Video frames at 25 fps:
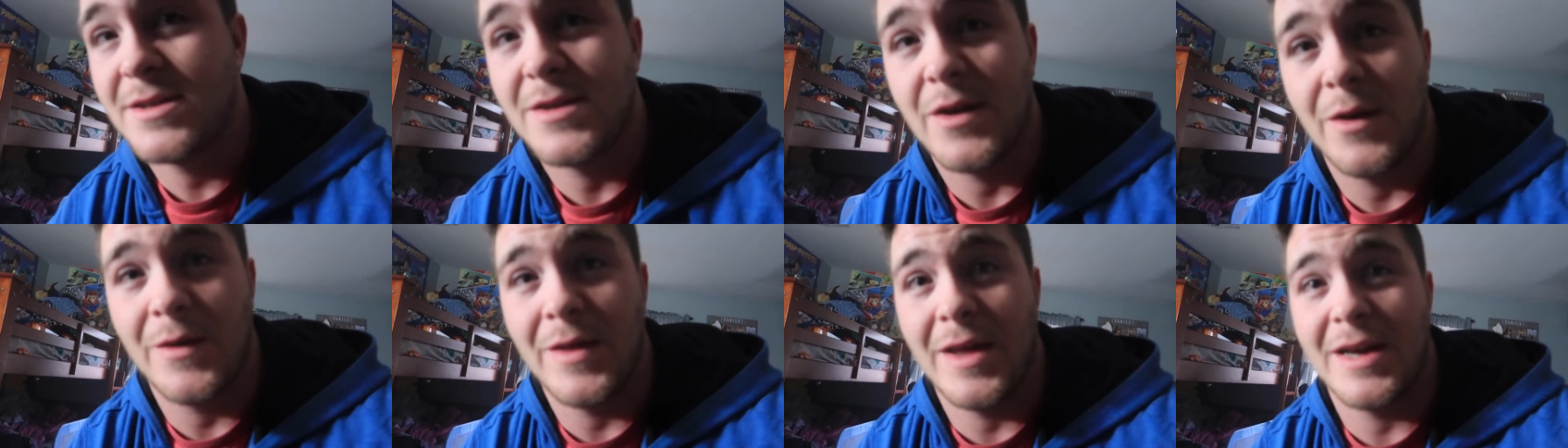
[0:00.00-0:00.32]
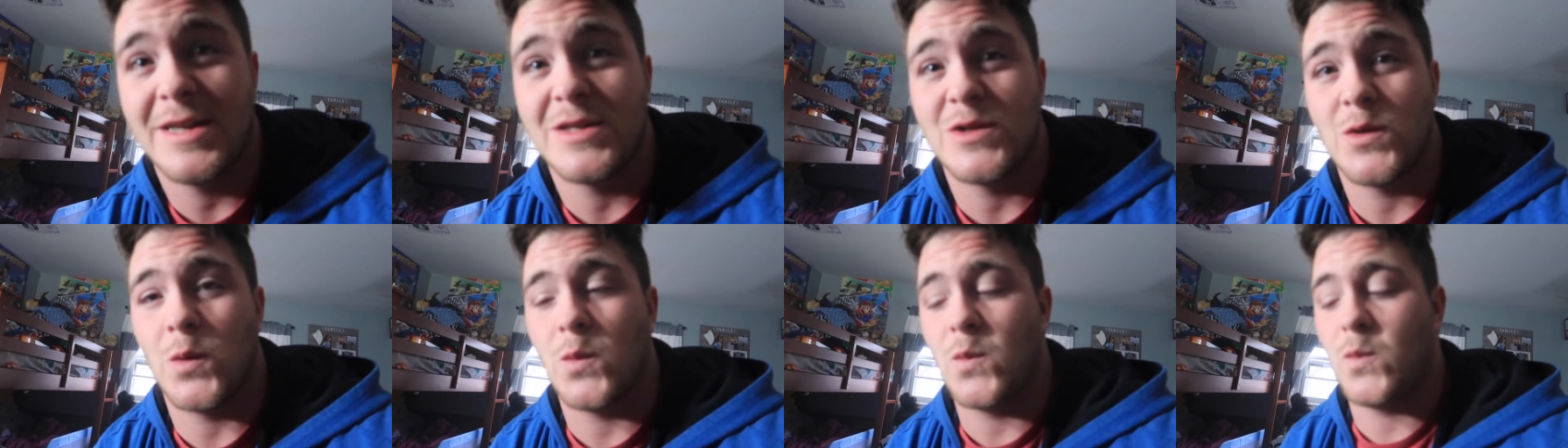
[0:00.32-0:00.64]
So
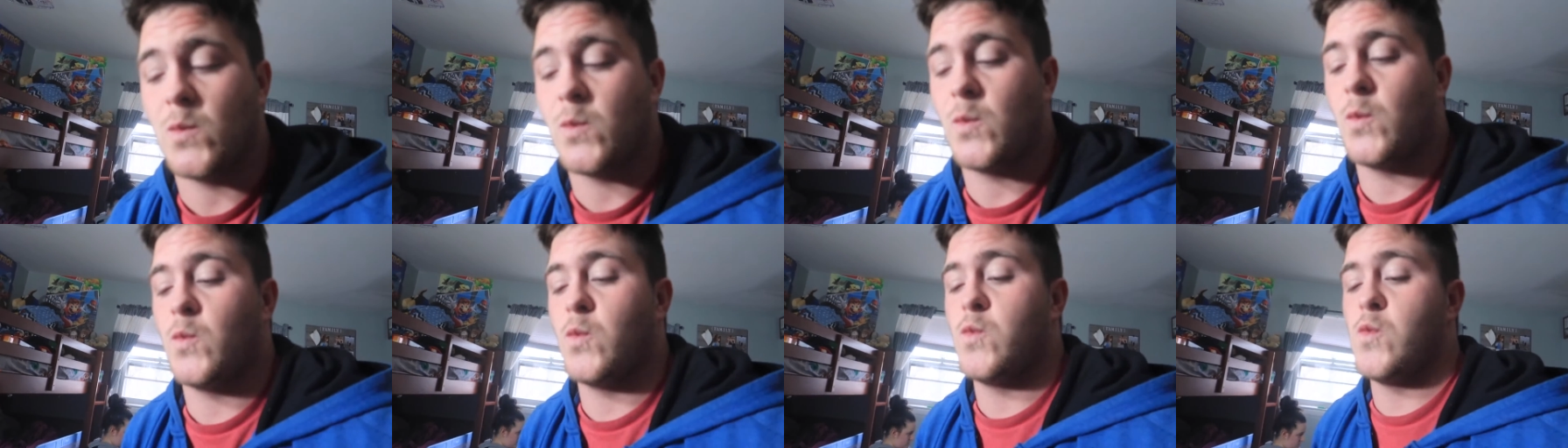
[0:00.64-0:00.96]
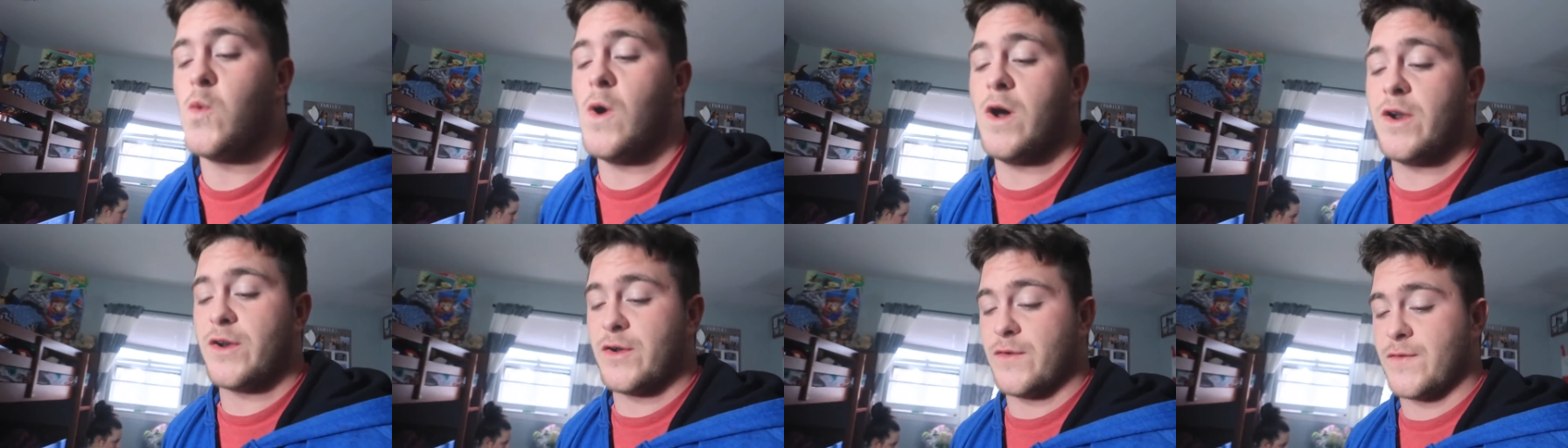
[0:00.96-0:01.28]
that's
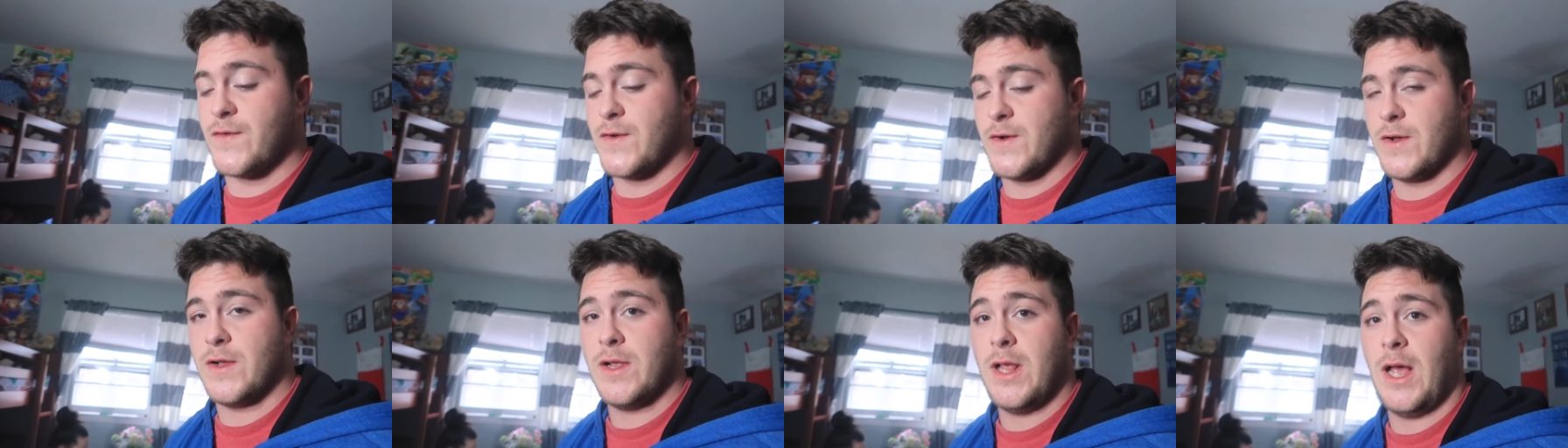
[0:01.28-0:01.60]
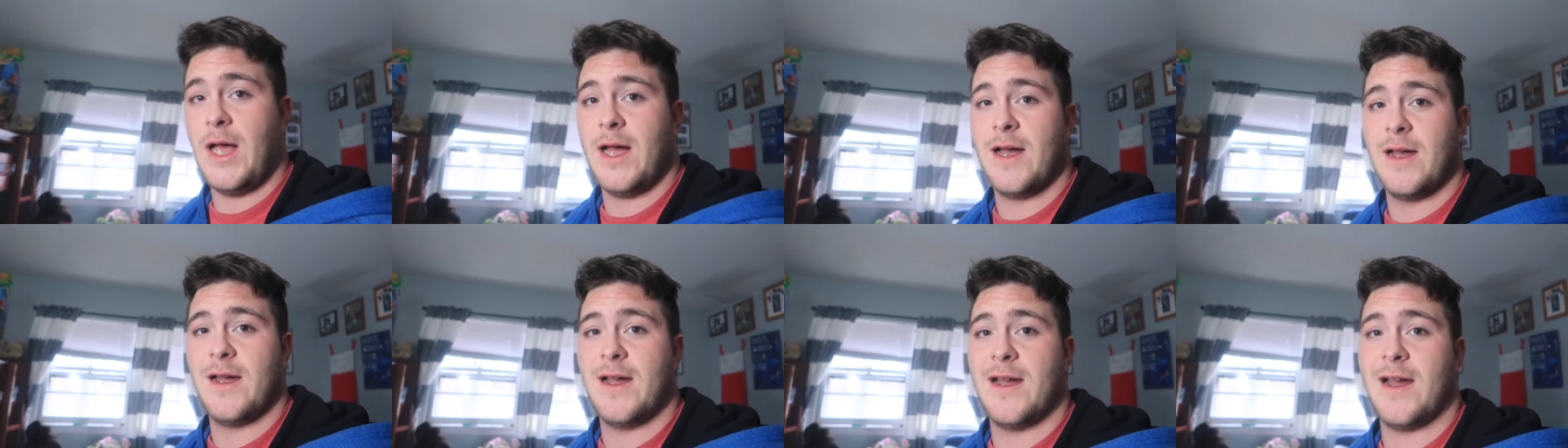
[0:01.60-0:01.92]

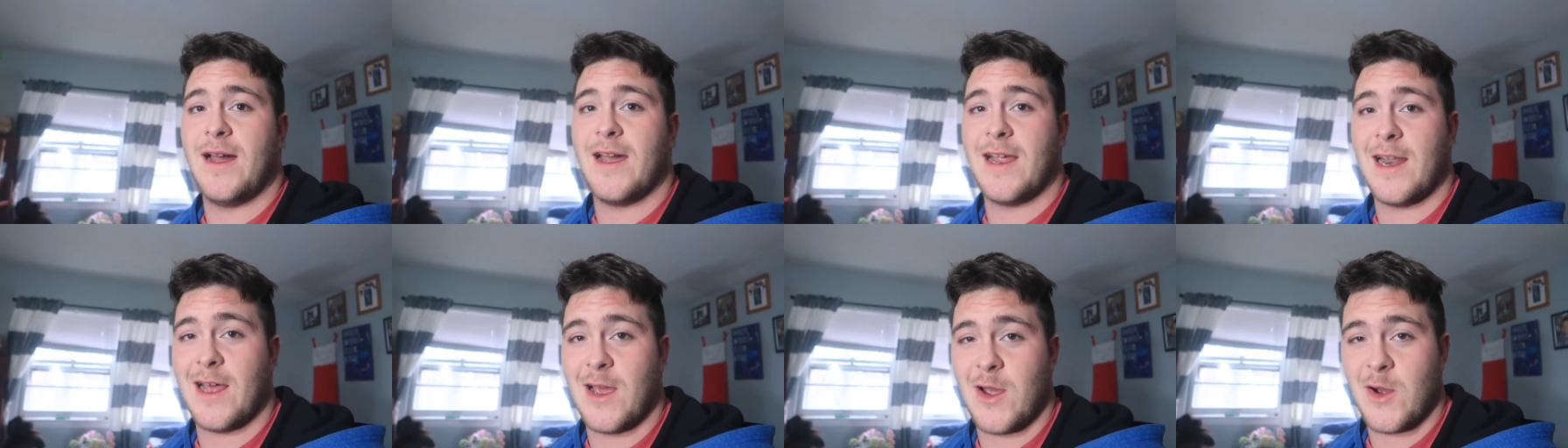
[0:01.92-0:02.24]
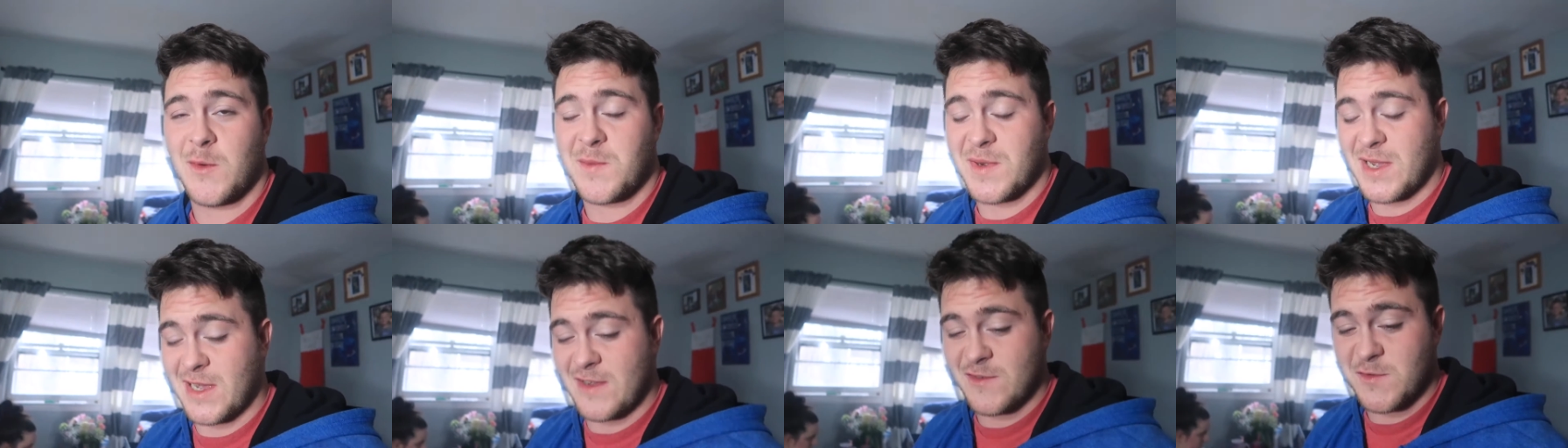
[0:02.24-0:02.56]
wonderful, and I
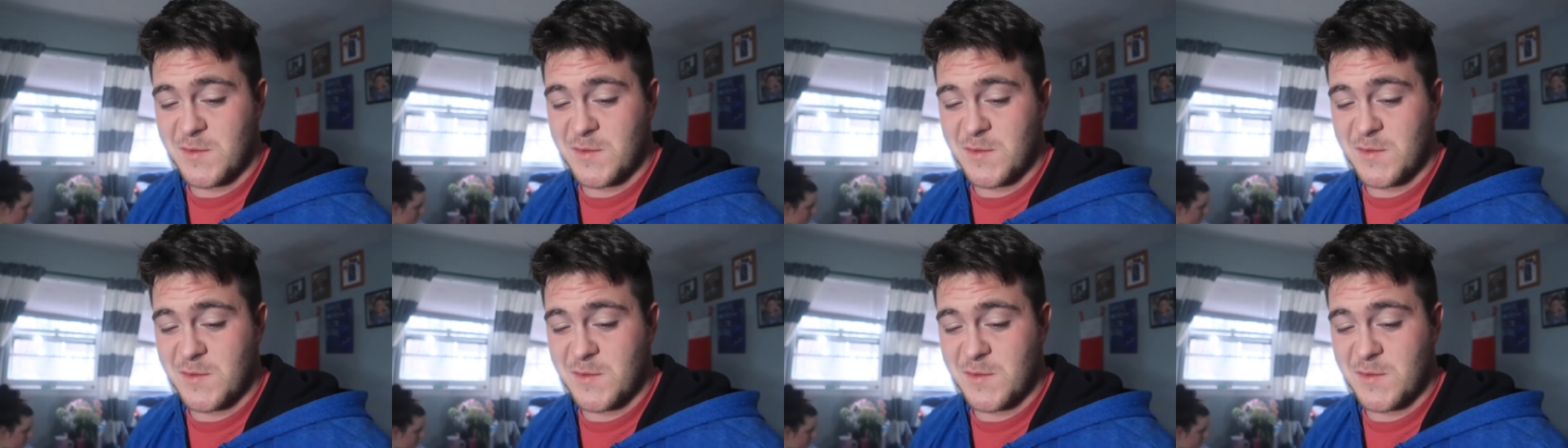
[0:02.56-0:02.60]
hope it